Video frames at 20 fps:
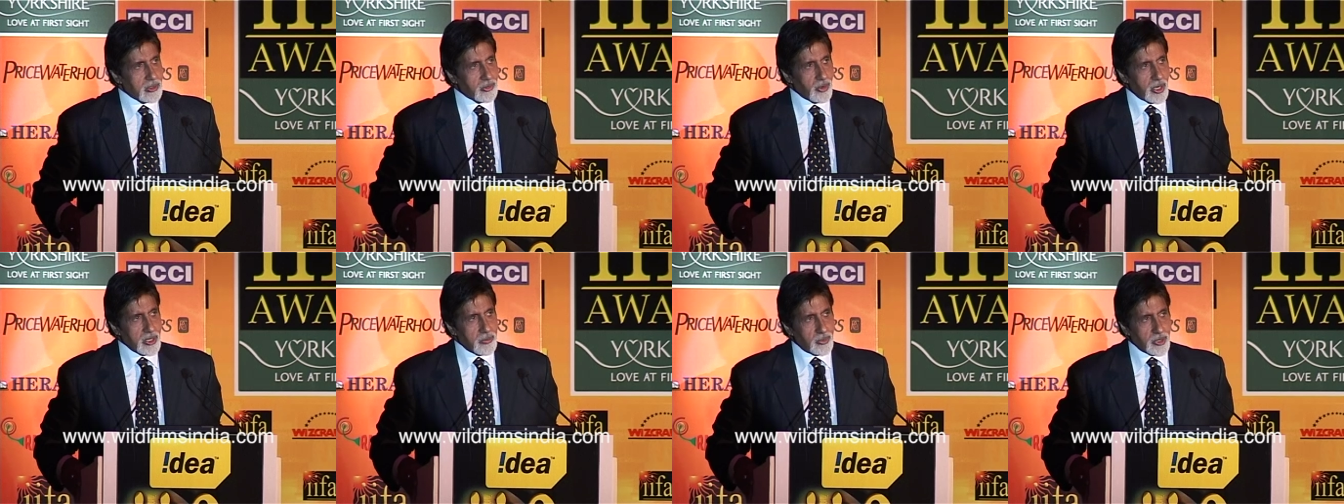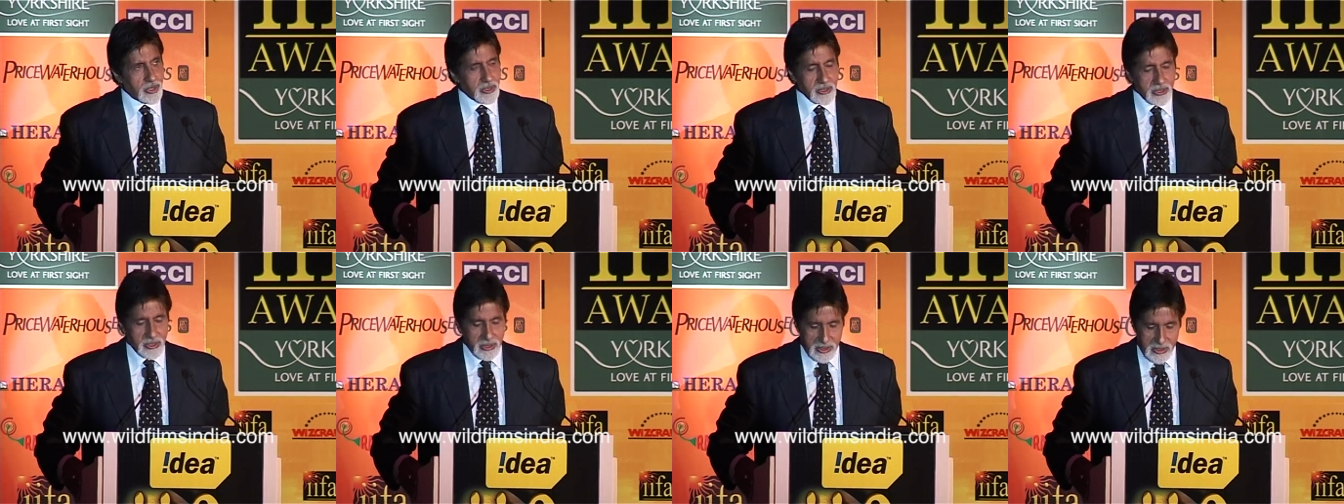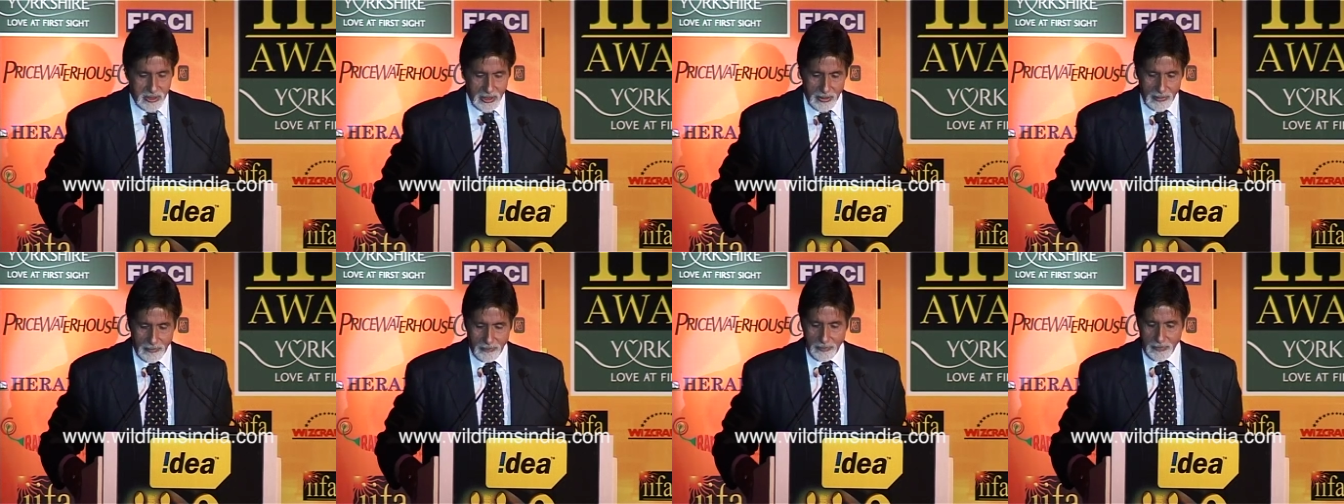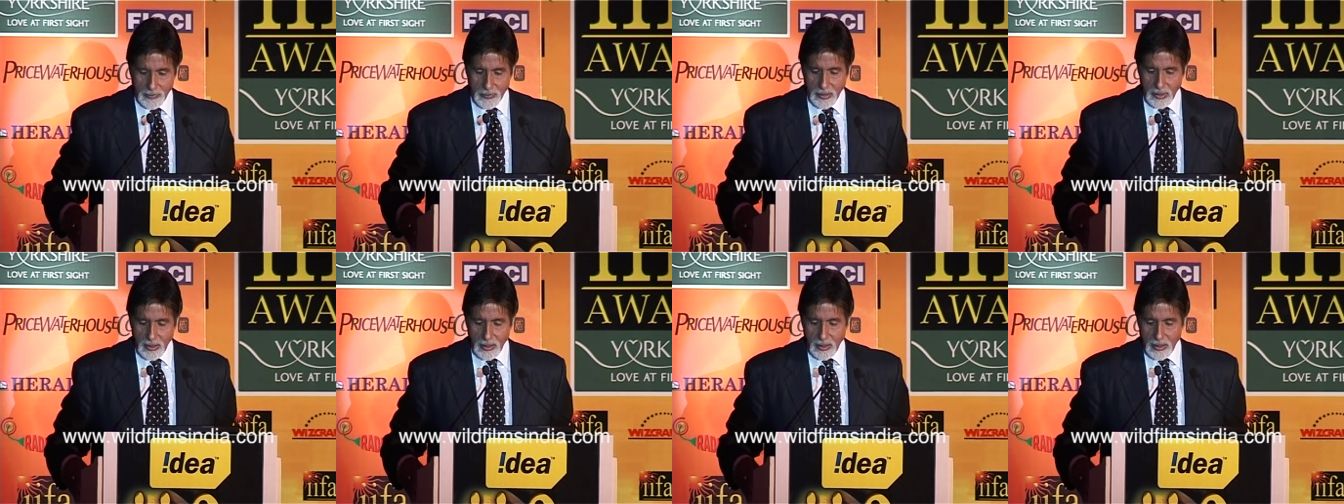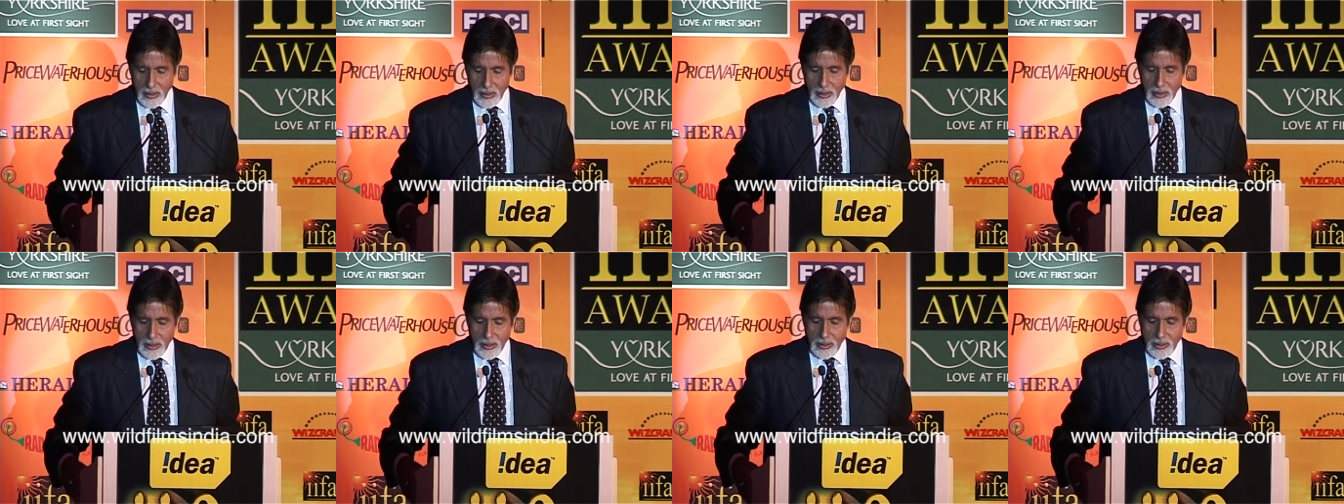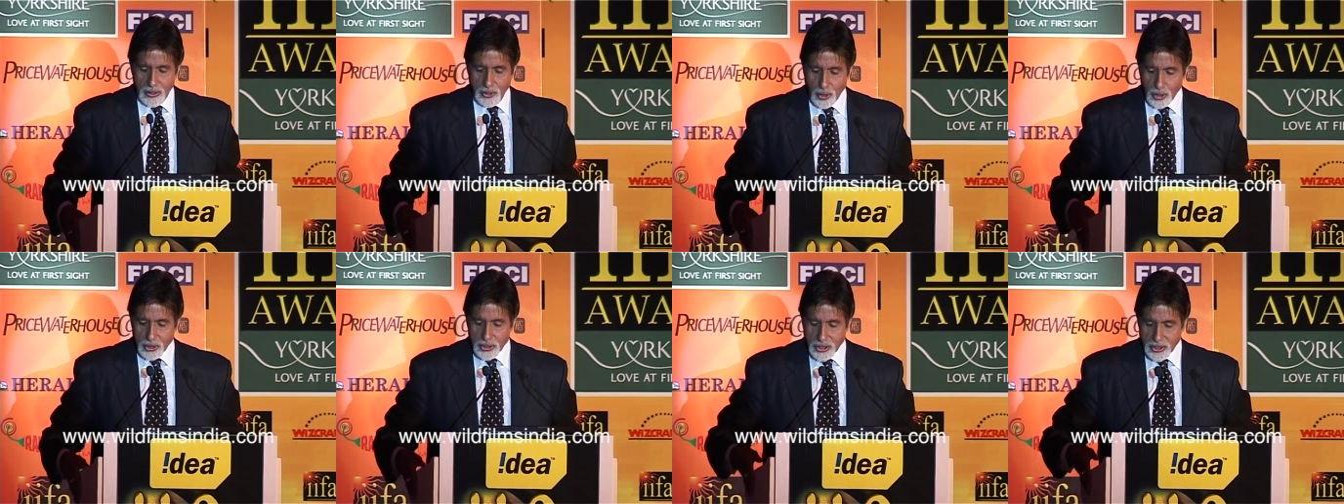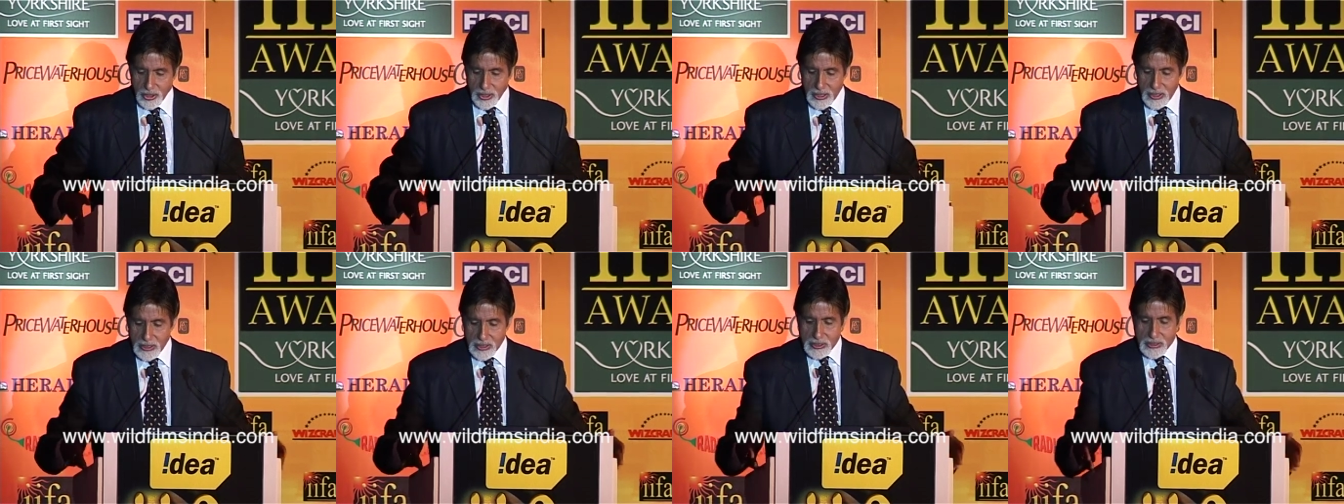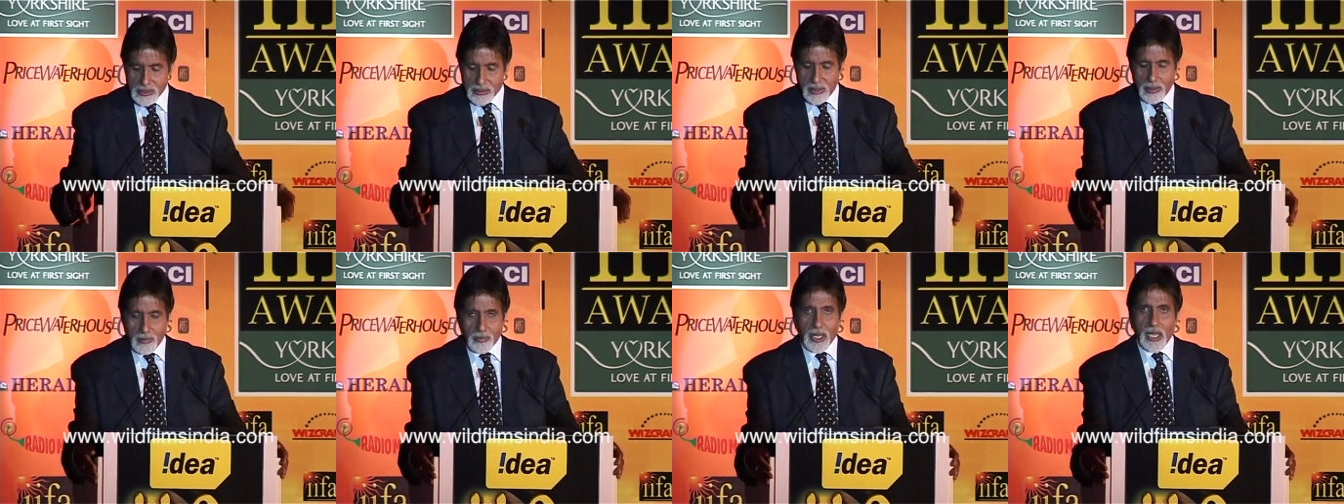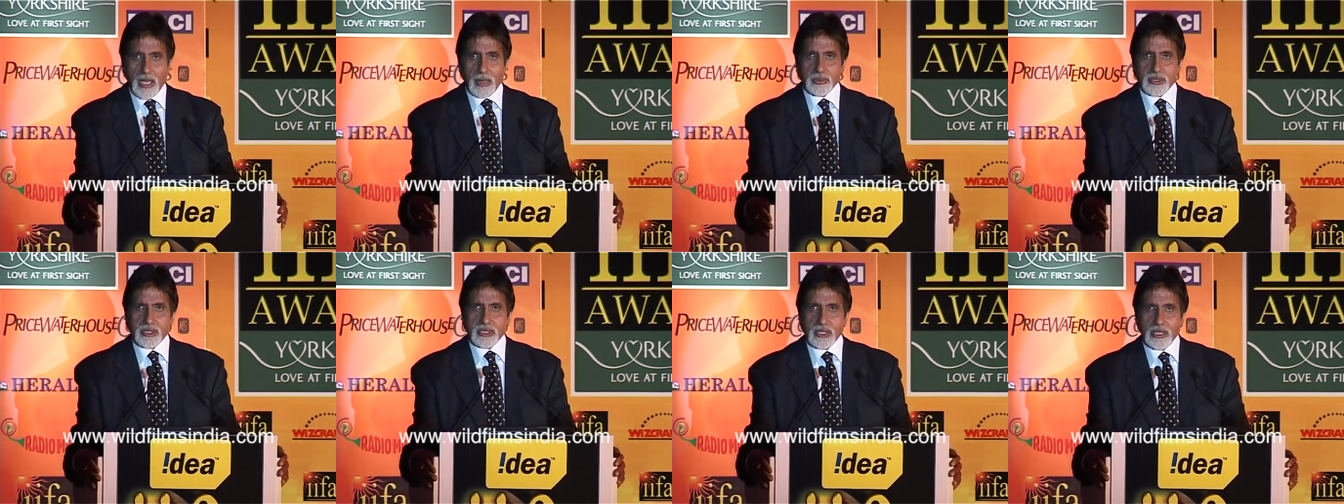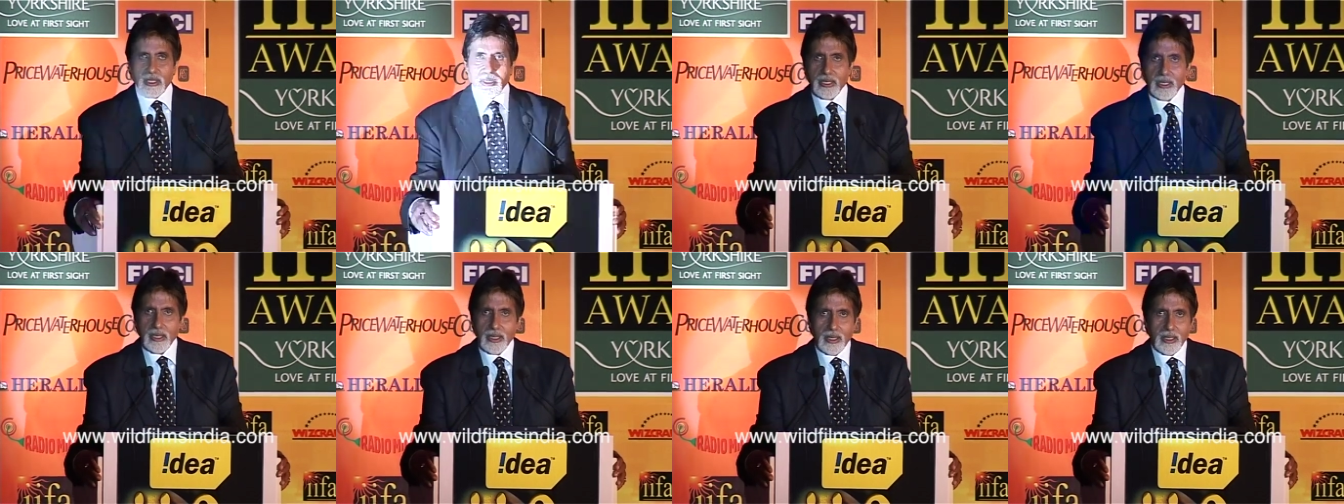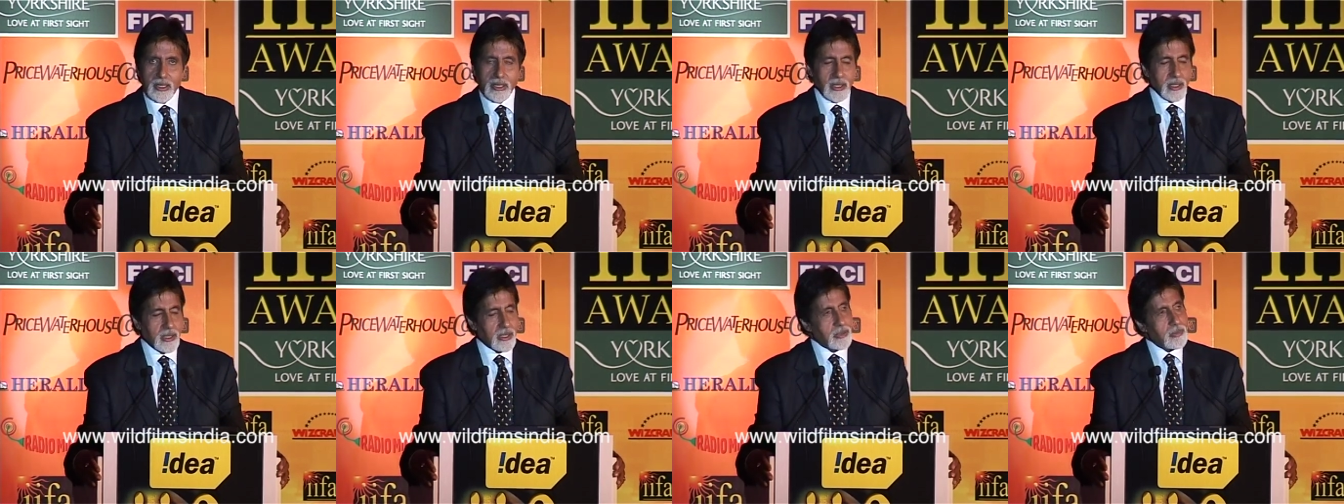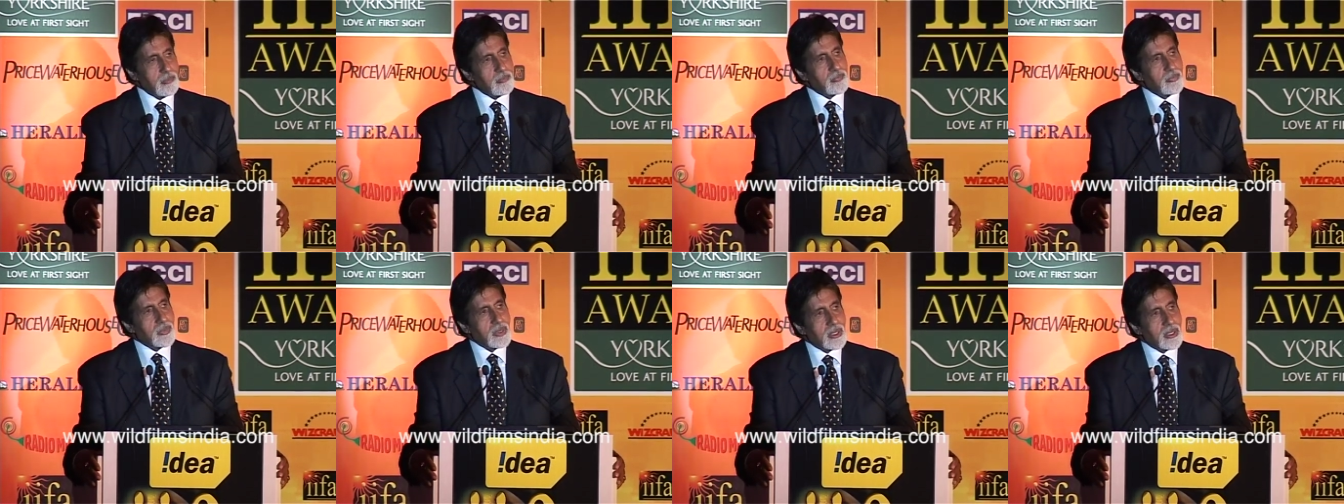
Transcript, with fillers: in Great Britain this year. Yorkshire is perhaps um,